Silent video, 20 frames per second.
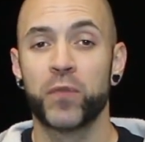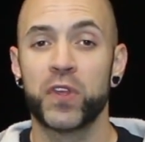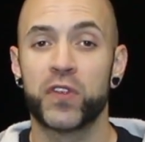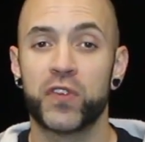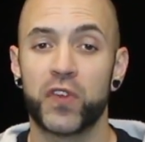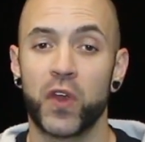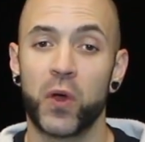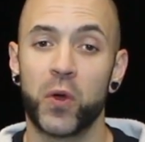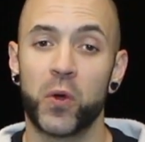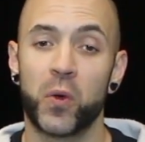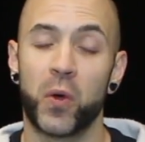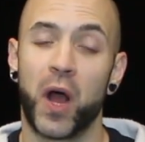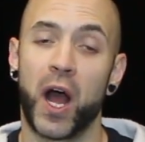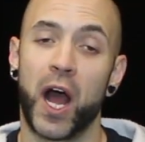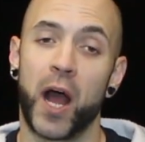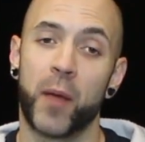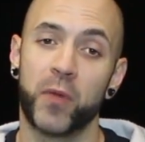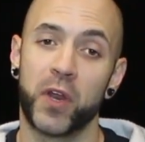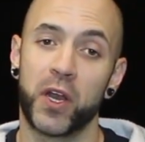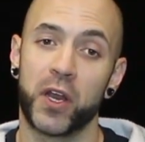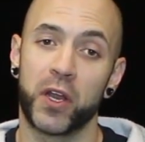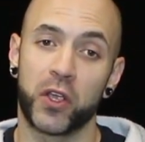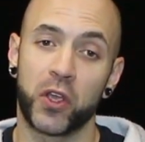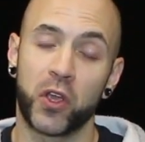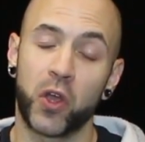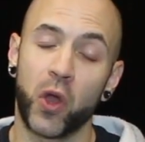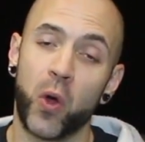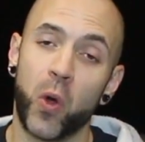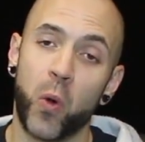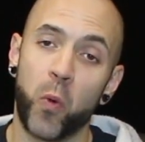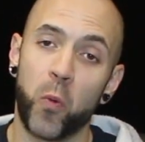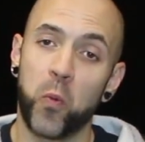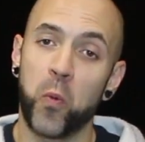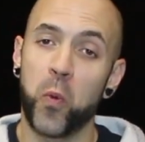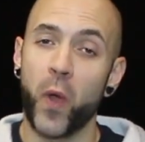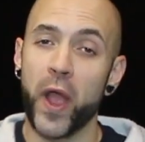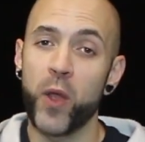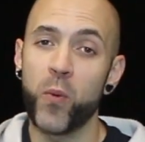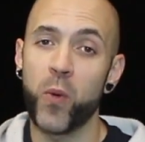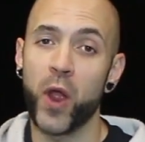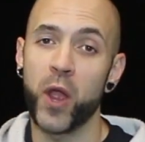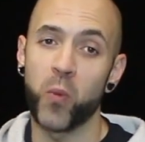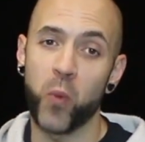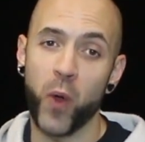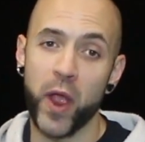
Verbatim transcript: So I'm gonna go way, way,